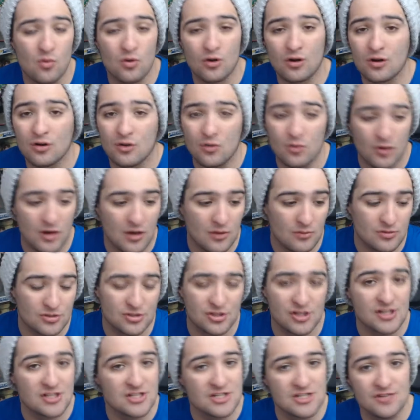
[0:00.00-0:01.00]
work when I would
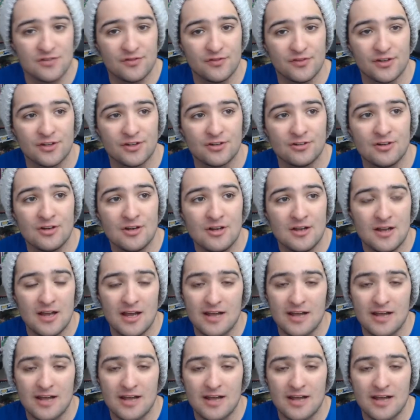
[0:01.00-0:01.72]
drink G Fuel,